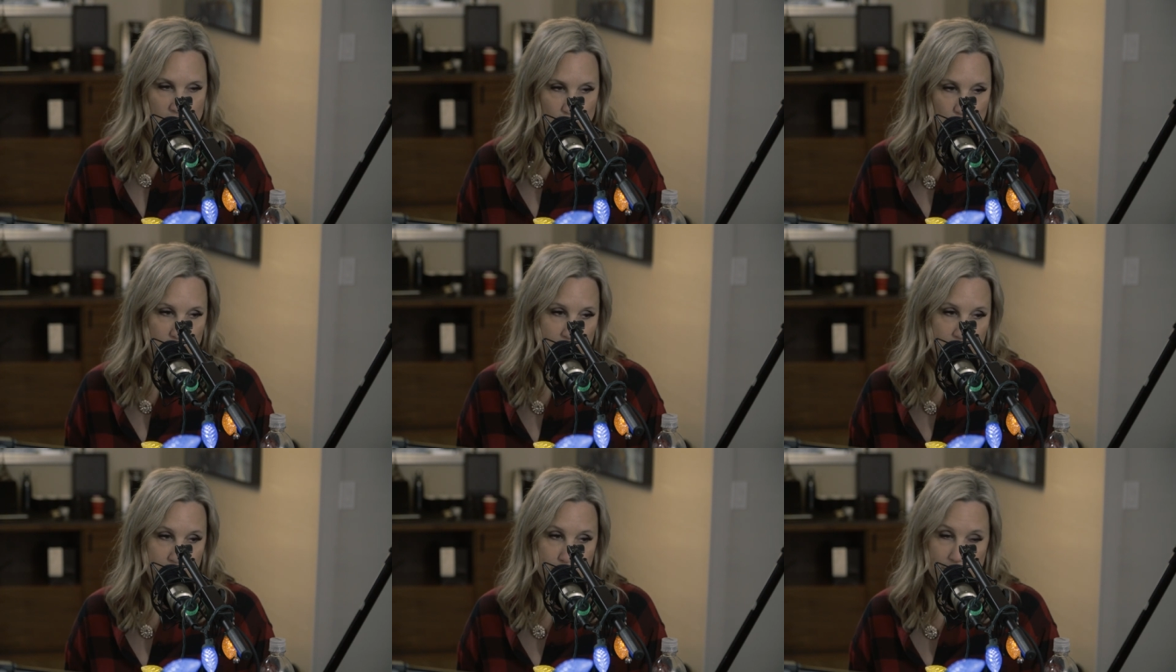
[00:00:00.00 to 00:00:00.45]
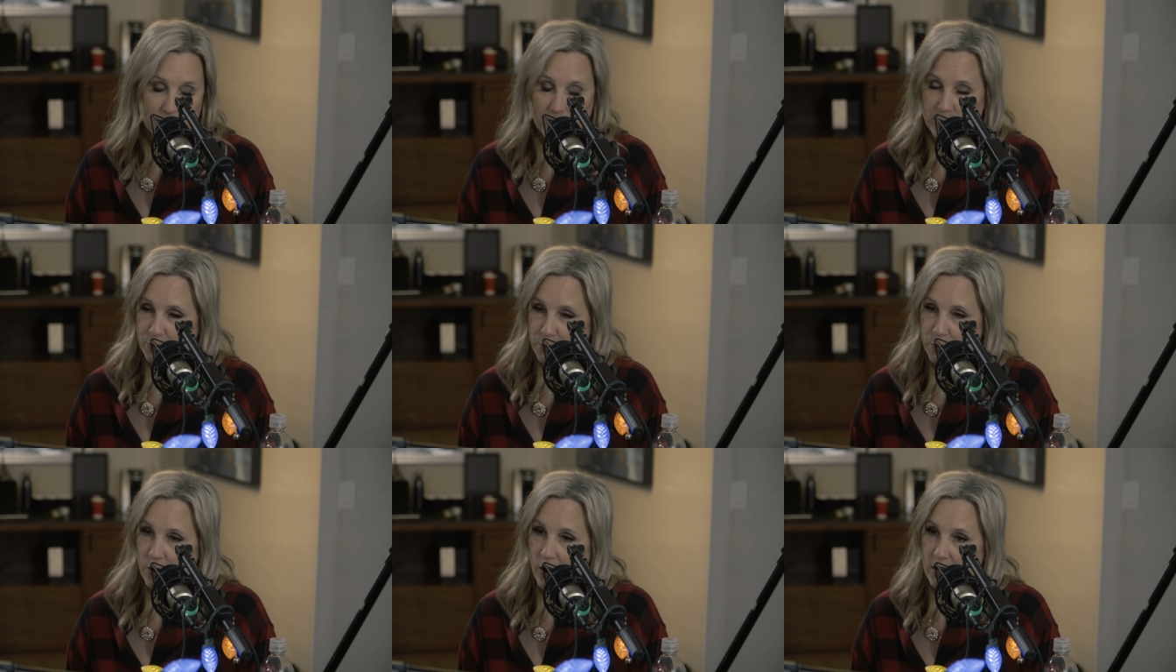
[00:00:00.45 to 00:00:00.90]
we've been
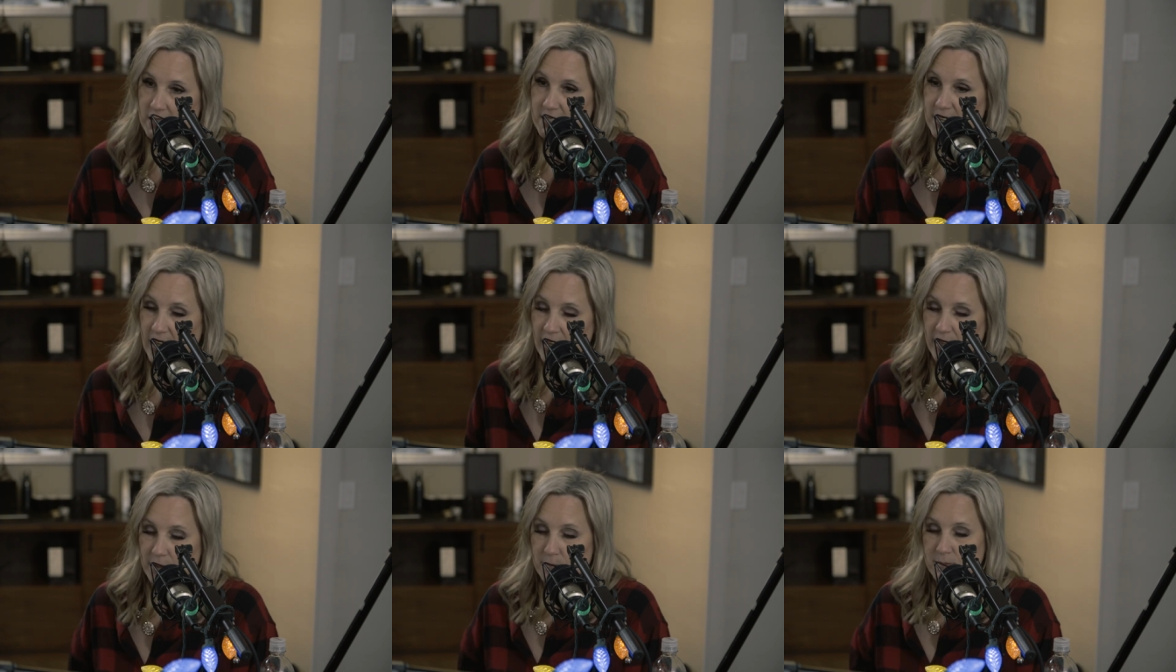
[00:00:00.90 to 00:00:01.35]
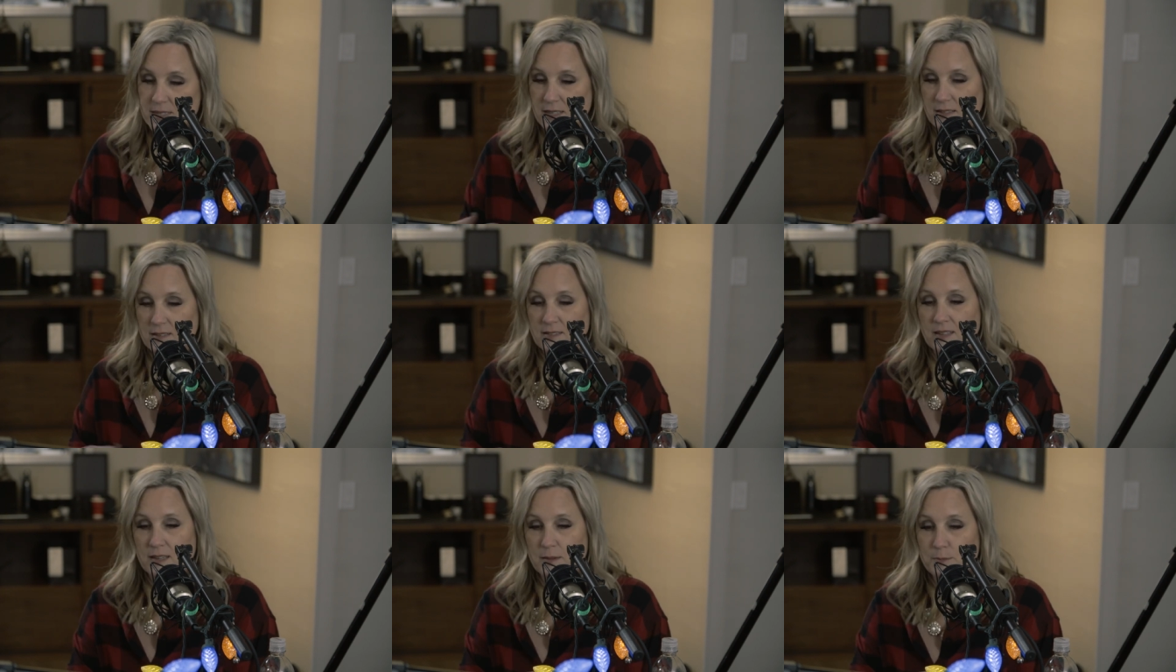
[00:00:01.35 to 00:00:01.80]
through hard times
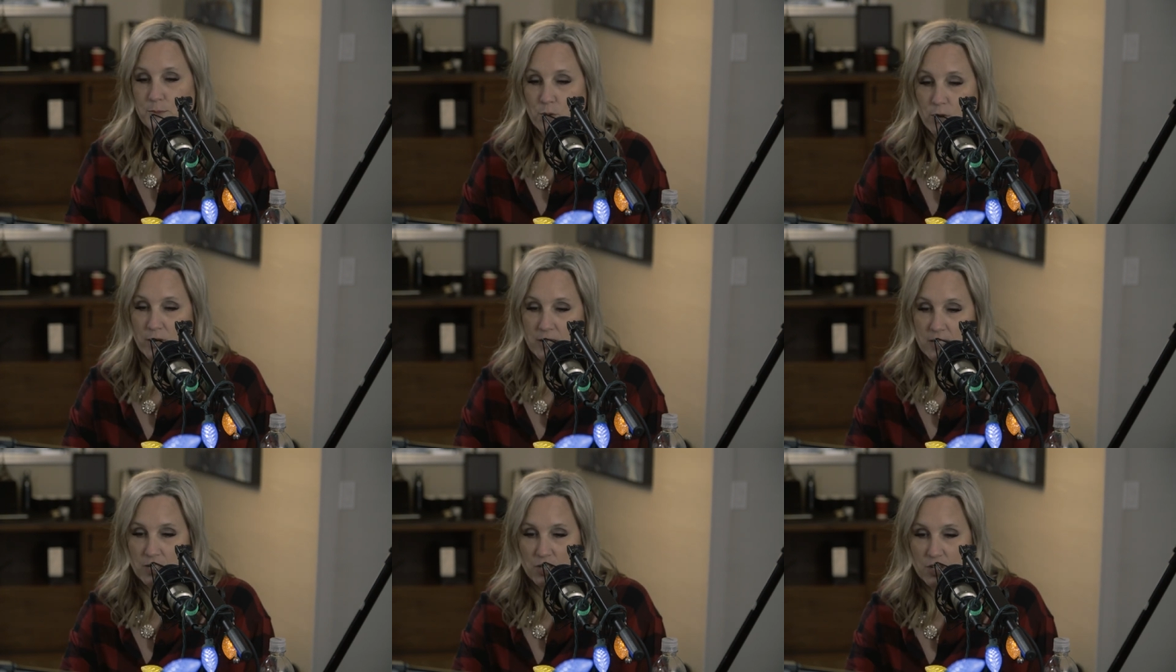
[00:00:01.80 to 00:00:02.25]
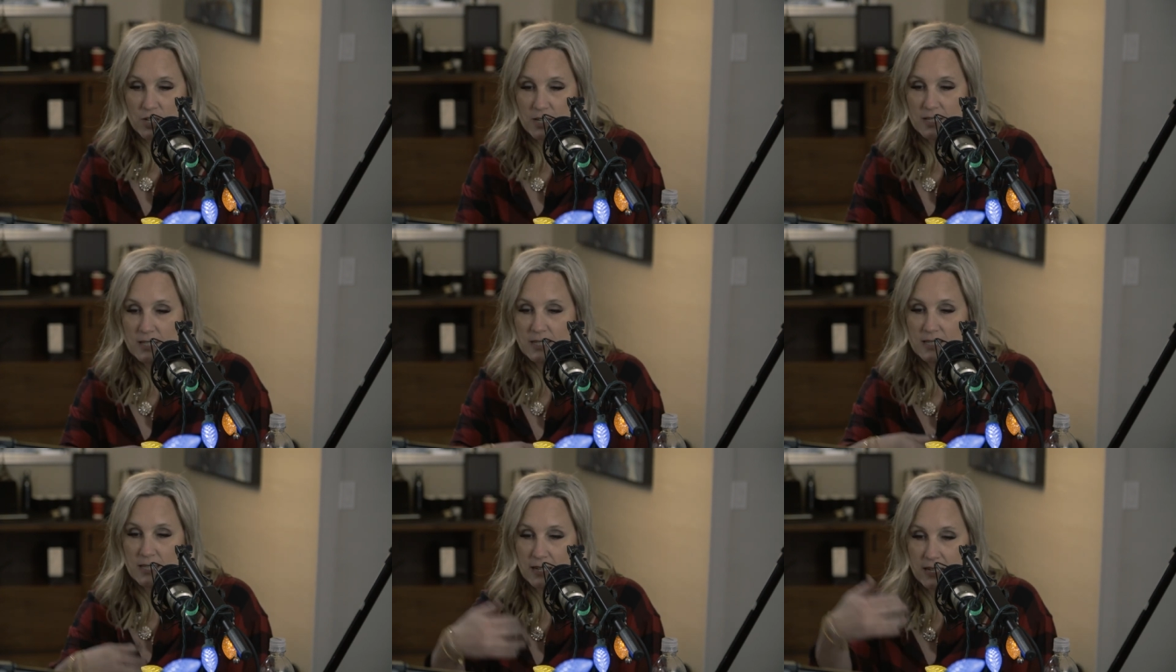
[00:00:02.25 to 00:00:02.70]
and can point to
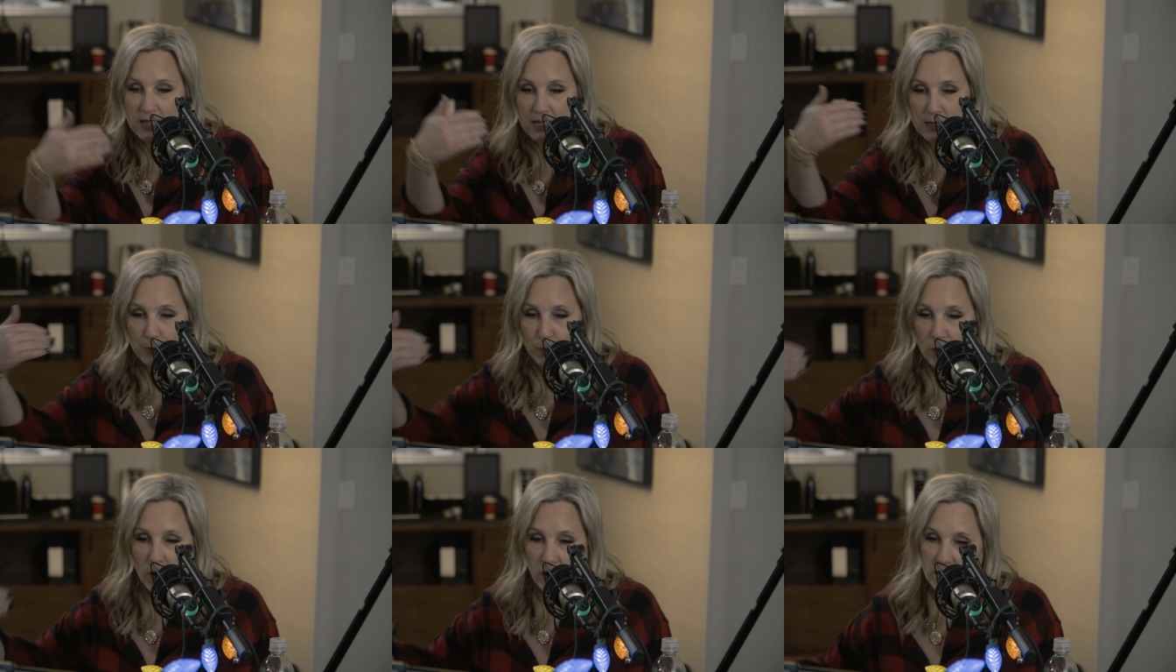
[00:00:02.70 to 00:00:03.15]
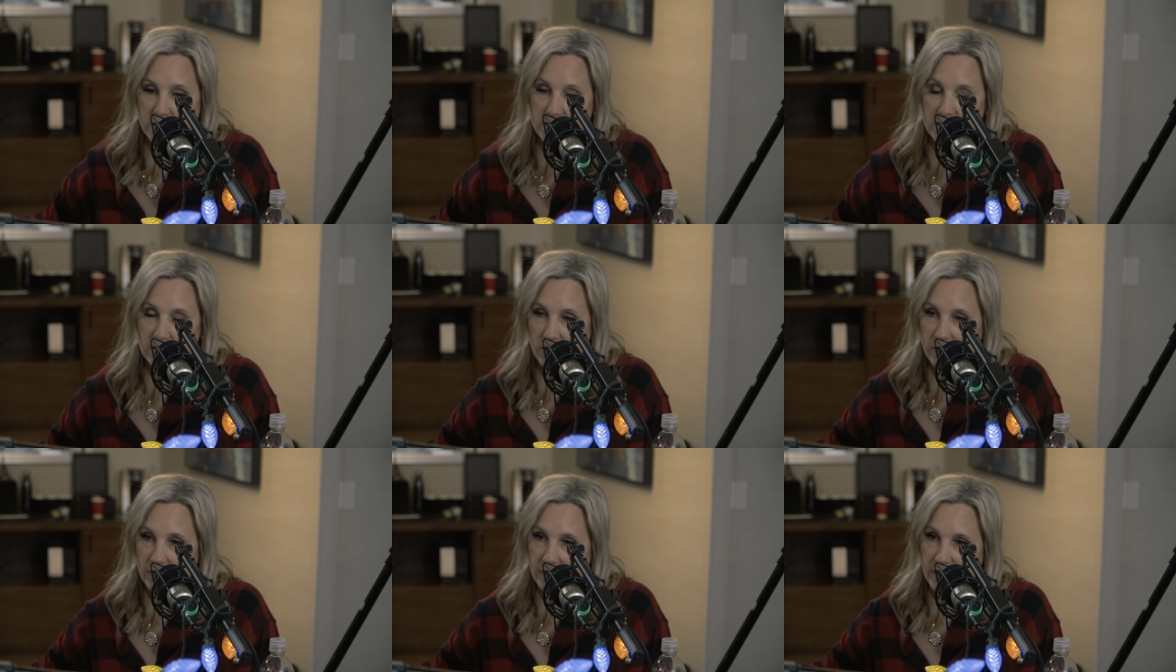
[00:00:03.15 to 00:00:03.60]
Jesus, and He's brought
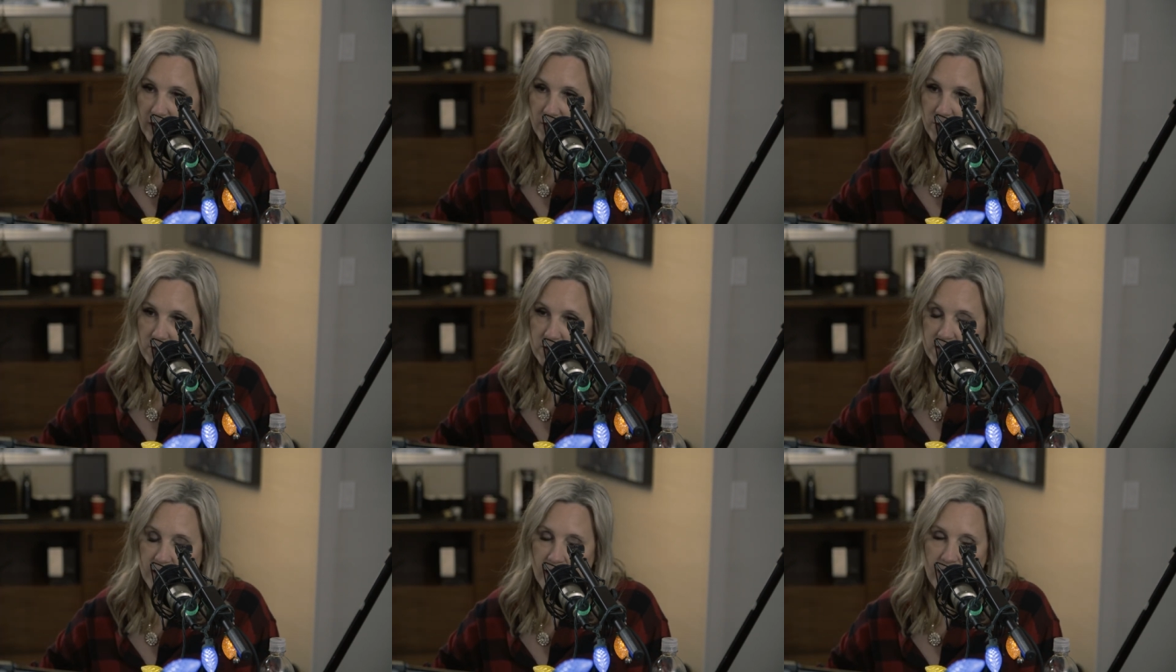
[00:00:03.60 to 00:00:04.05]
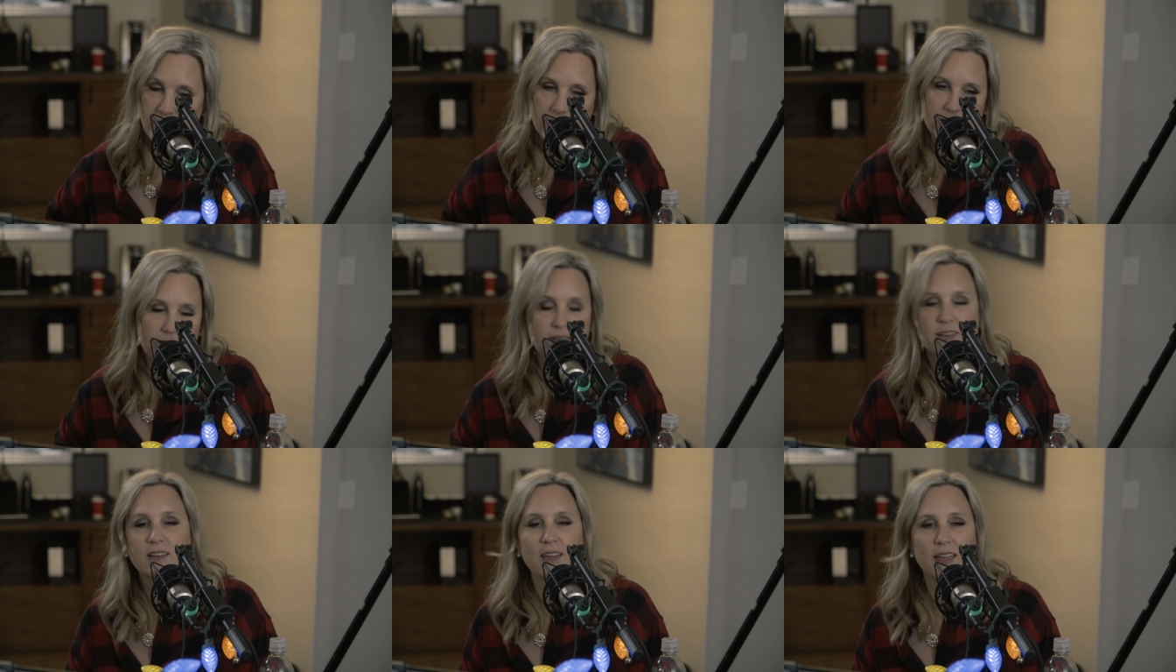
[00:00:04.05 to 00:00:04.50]
us on the other
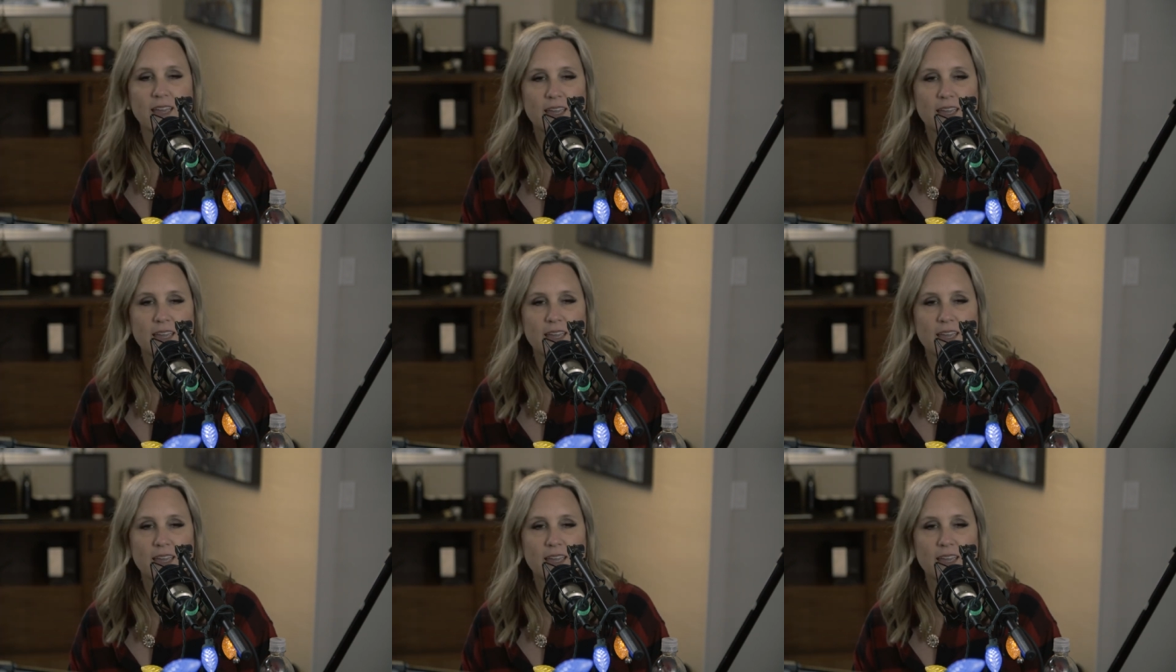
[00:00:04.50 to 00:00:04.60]
side.